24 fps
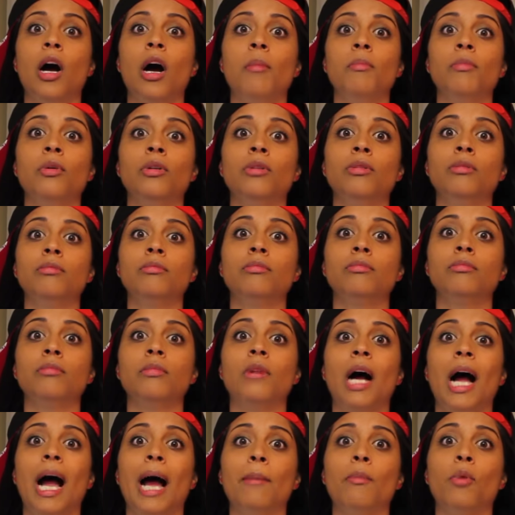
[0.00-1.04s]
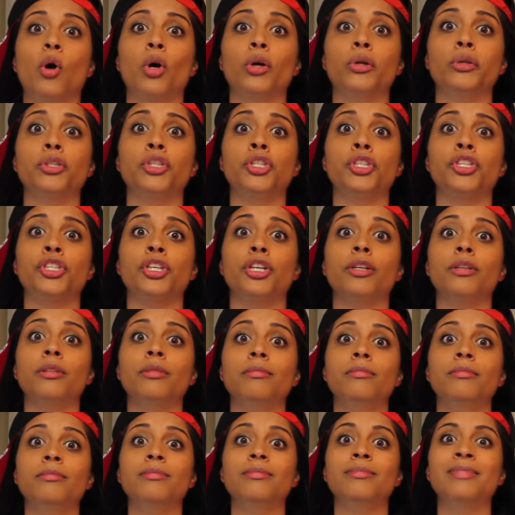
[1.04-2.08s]
Humble, I borrowed your shirt.
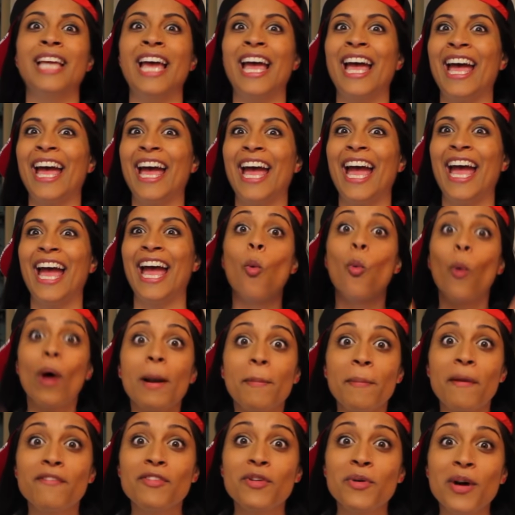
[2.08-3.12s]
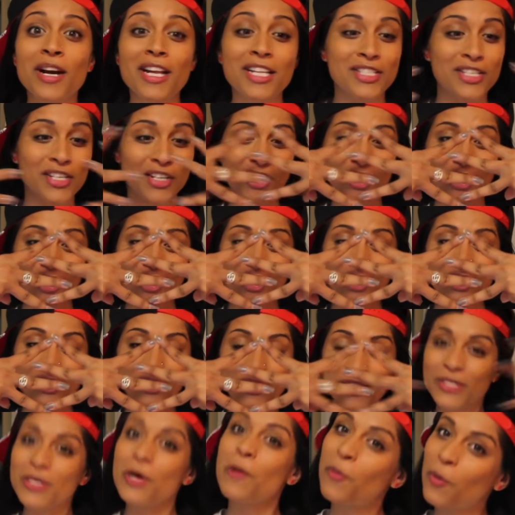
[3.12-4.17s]
What up everyone, it's your
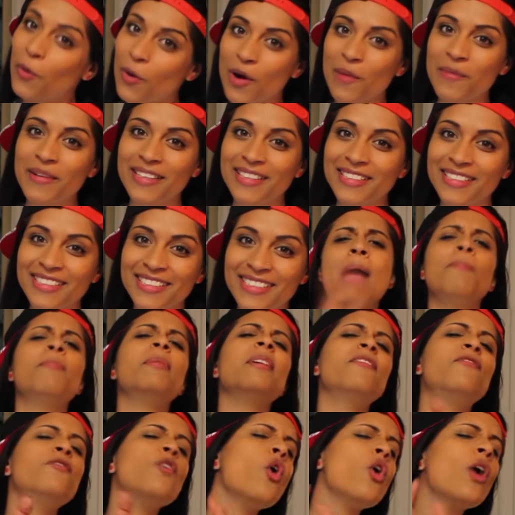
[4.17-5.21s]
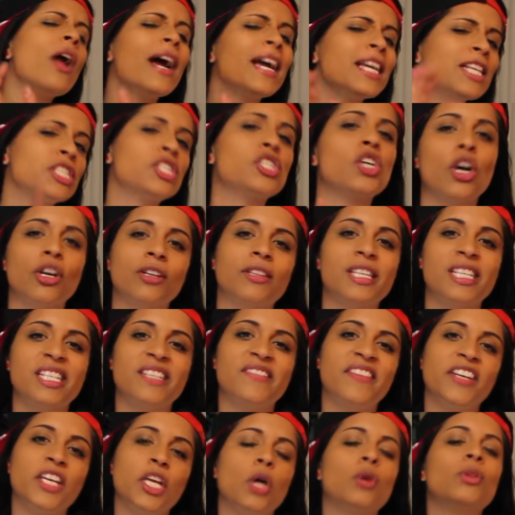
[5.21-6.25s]
girl, Superwoman. And before I start
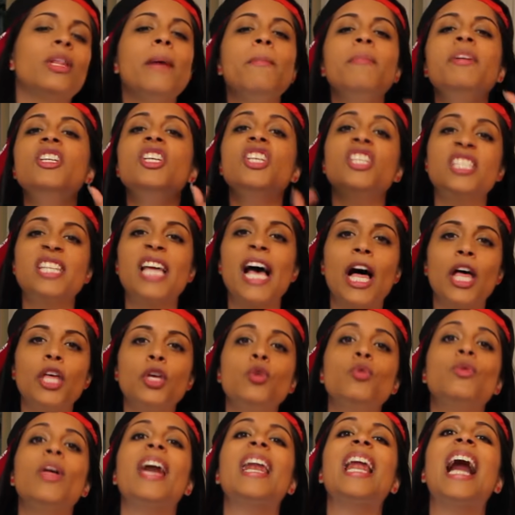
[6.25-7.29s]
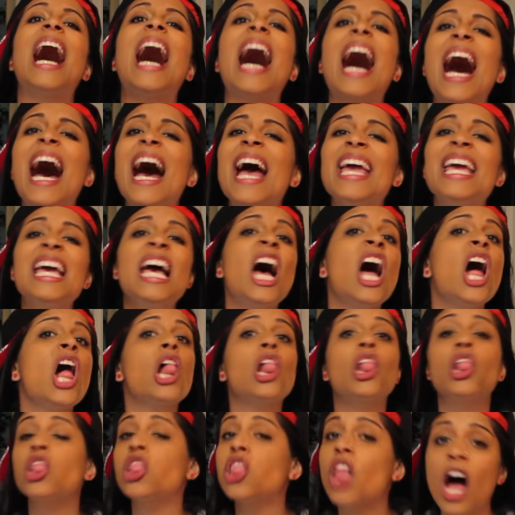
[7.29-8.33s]
this video, let me just tell you that I
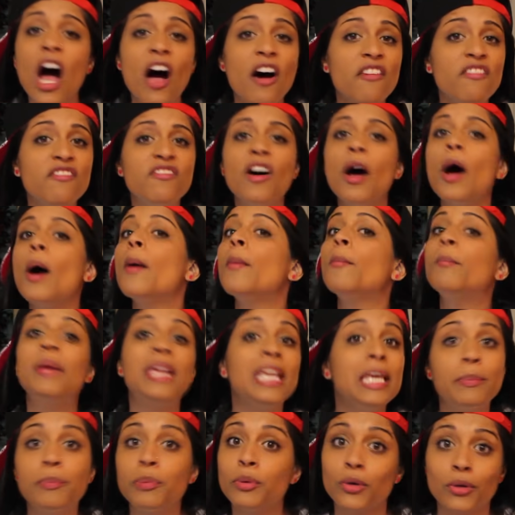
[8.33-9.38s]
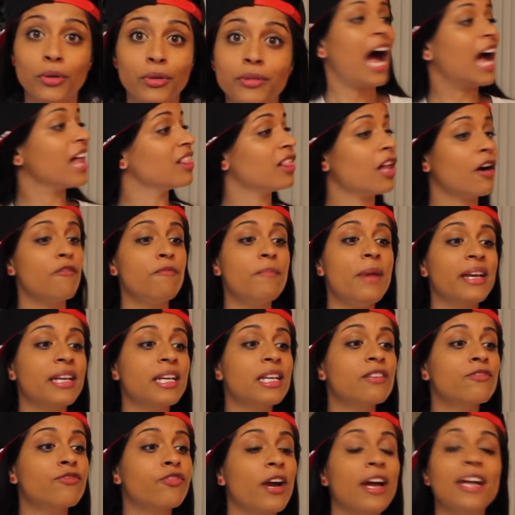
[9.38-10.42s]
love people. I love
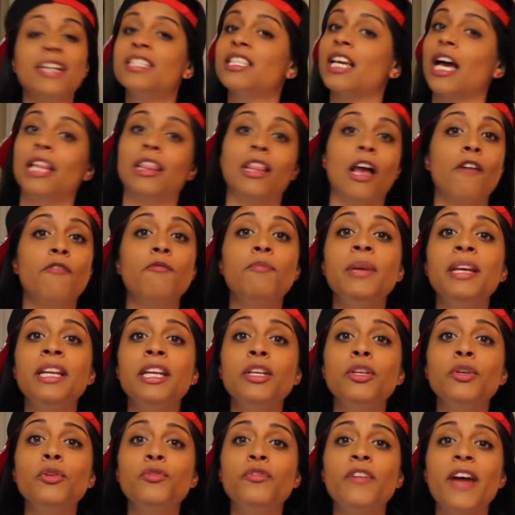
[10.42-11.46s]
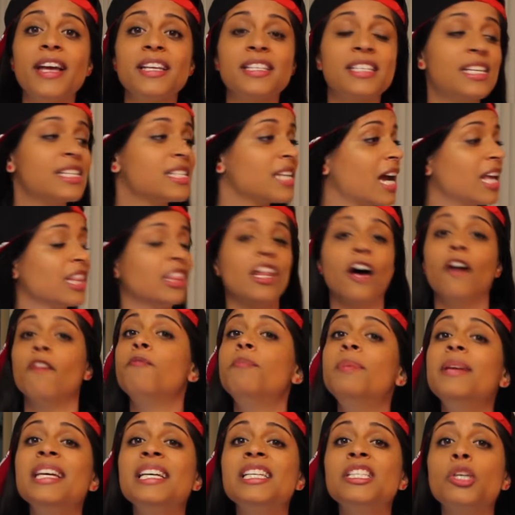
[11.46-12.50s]
making friends, I love meeting new faces, I
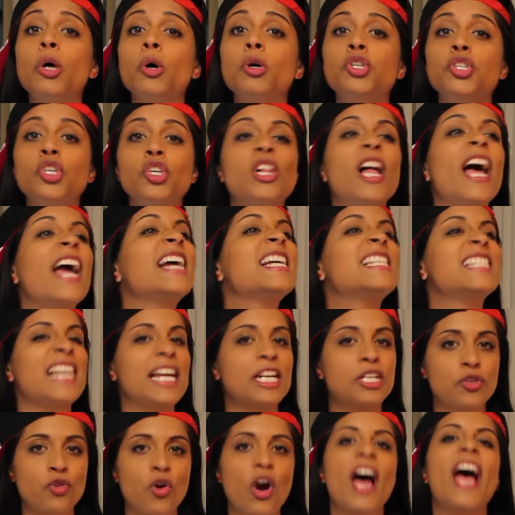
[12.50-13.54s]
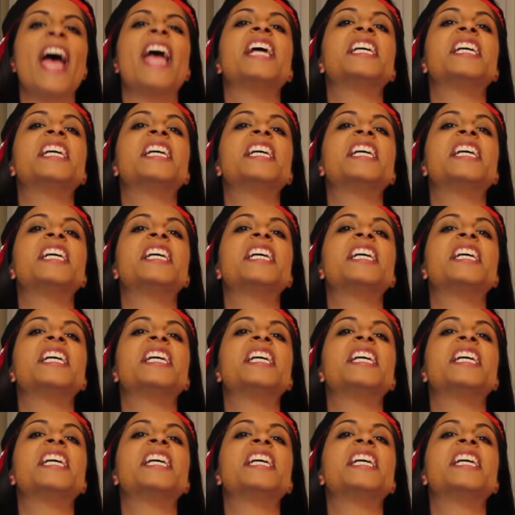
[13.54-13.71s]
love being social, etc,